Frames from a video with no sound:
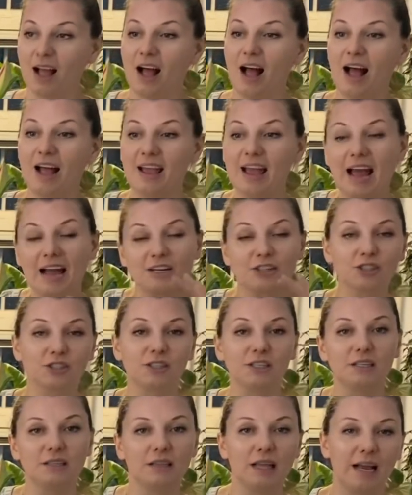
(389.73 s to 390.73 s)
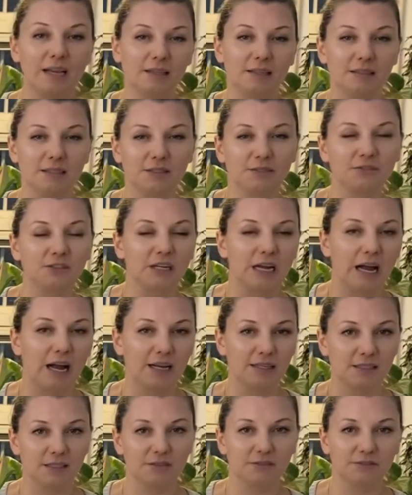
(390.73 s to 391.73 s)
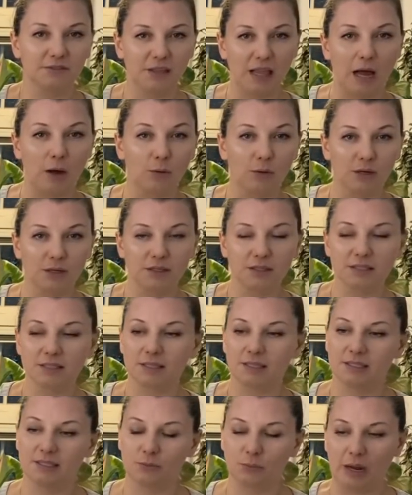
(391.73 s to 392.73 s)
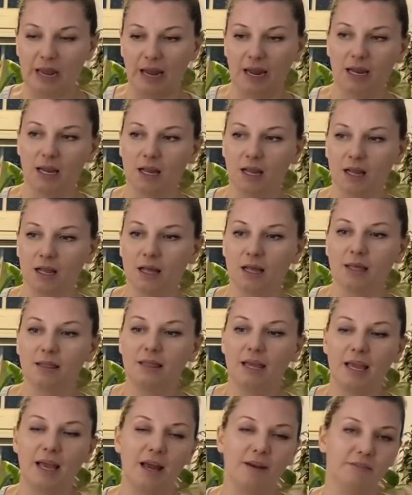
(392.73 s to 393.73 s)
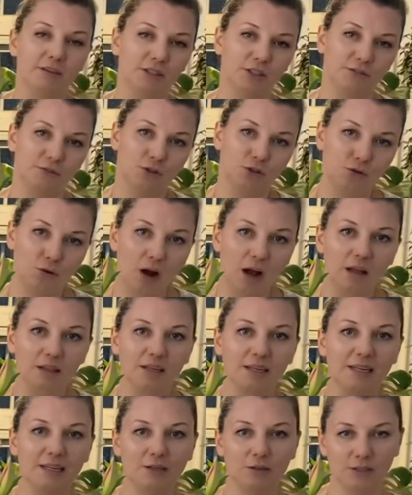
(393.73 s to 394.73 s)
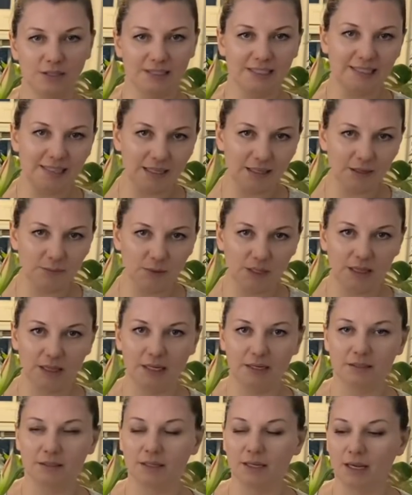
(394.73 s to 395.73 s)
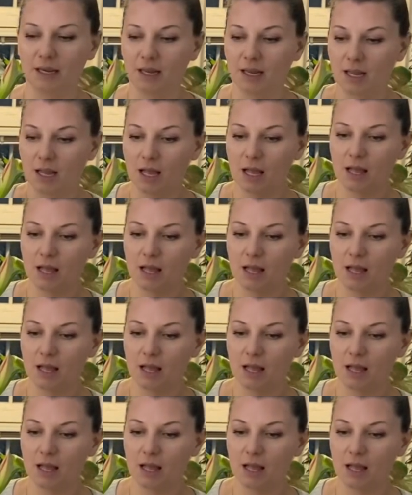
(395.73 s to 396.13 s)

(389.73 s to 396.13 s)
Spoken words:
I actually like the different heights of flowers. This way they have individuality. You can see them clearly.